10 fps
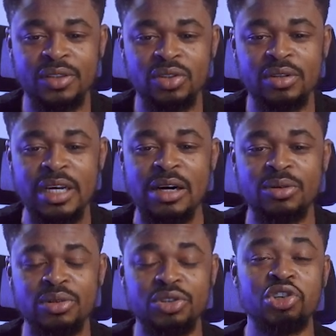So
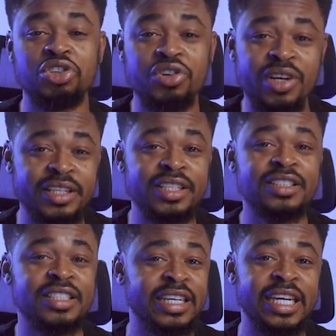now you're
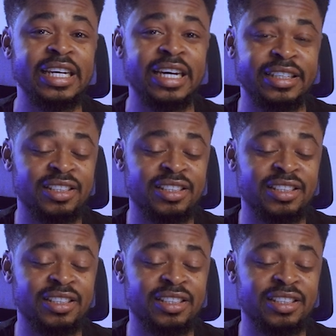training the AI.